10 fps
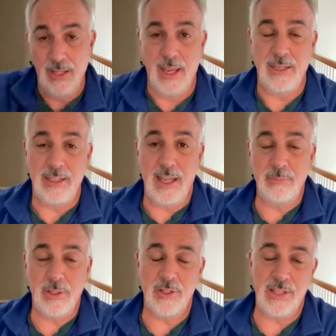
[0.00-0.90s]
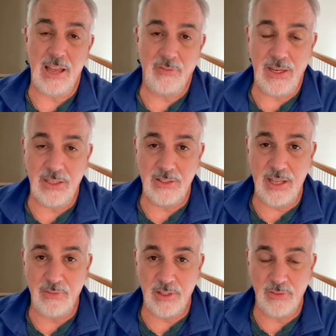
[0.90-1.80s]
And again, because that vein is
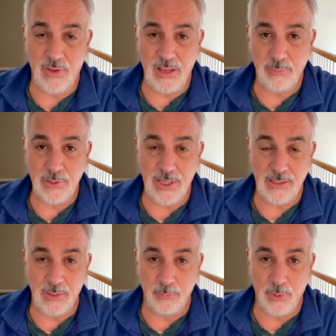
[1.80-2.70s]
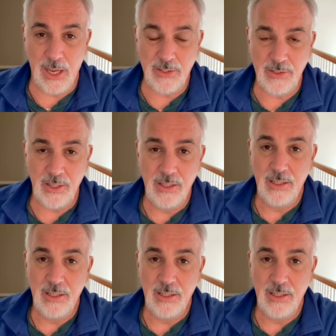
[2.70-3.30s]
75% compressed,